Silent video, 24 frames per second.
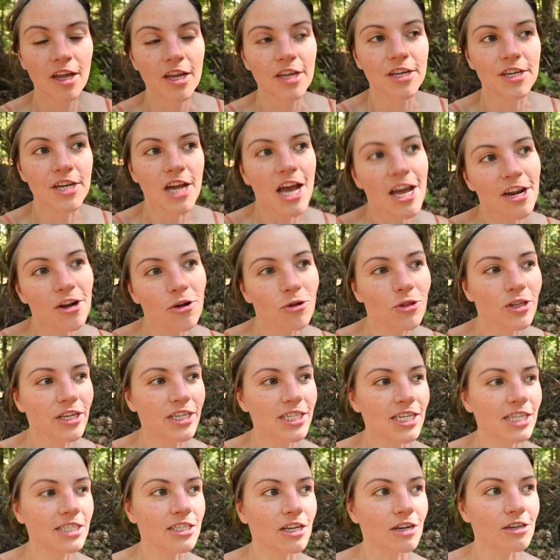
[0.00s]
Not only
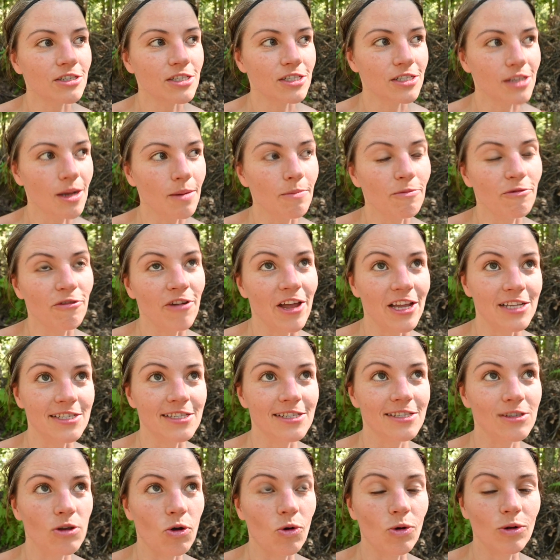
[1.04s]
does our stump
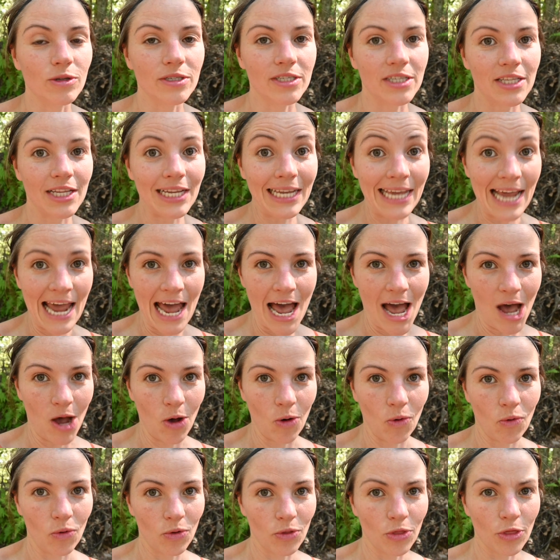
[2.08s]
fence hold in the
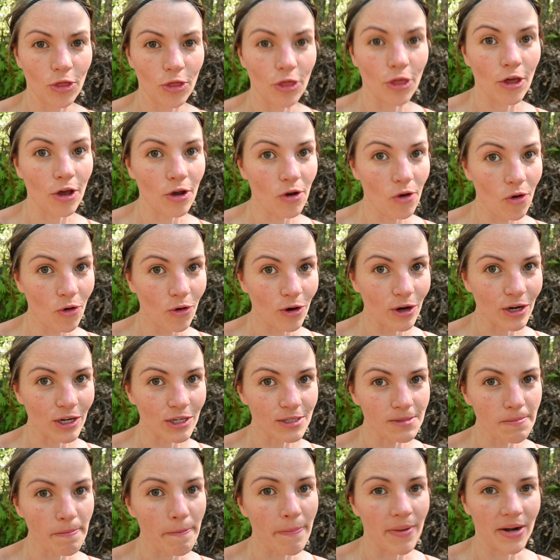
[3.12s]
cow, the
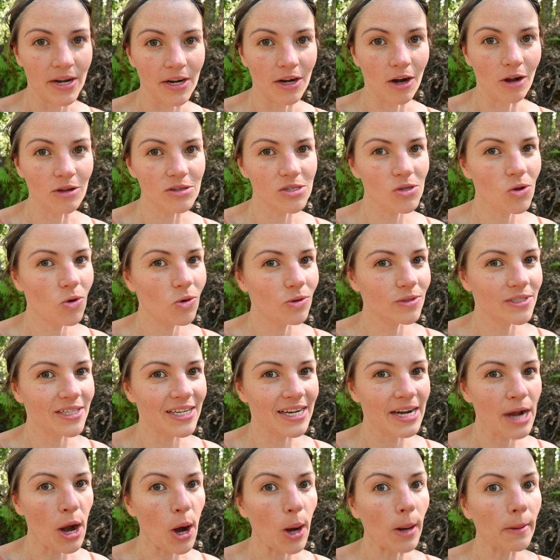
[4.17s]
horse, but it also holds
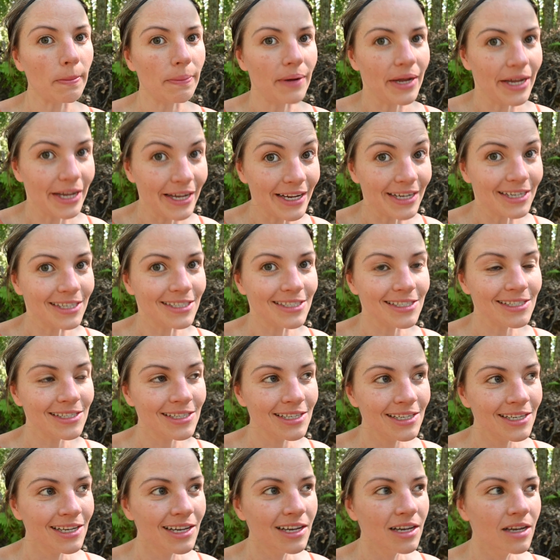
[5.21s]
in our pigs.
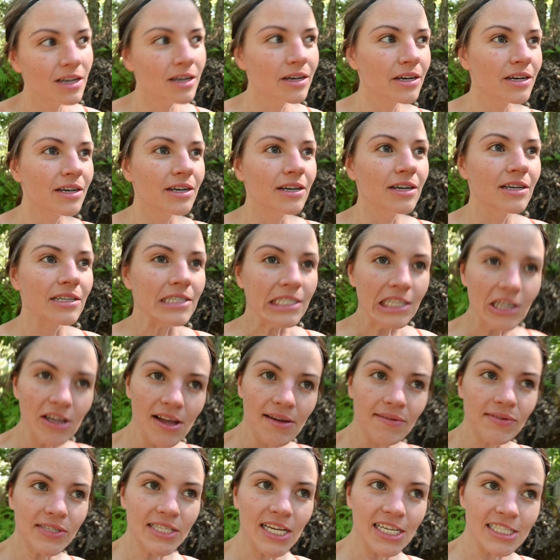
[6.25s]
Still
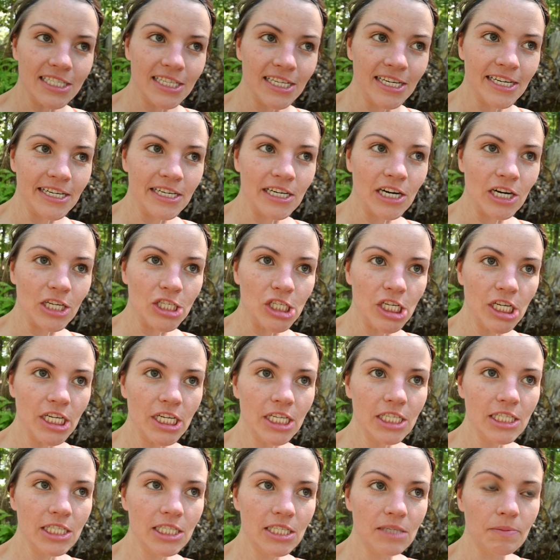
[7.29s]
haven't tested it on
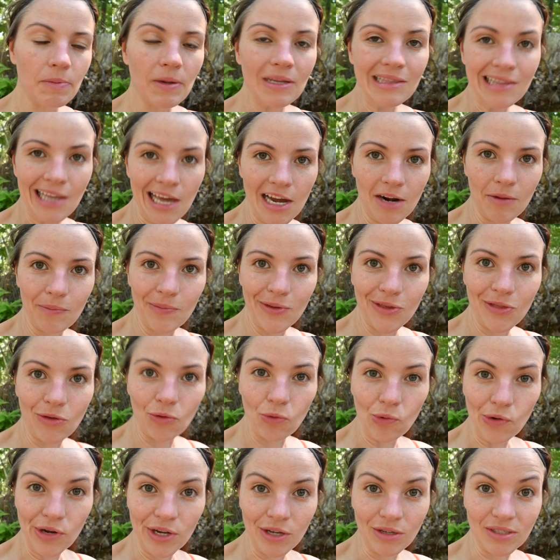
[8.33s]
chickens, but that'll be the
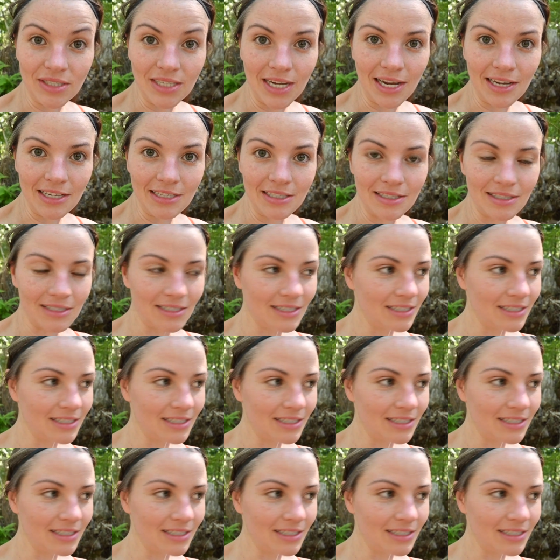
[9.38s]
real test.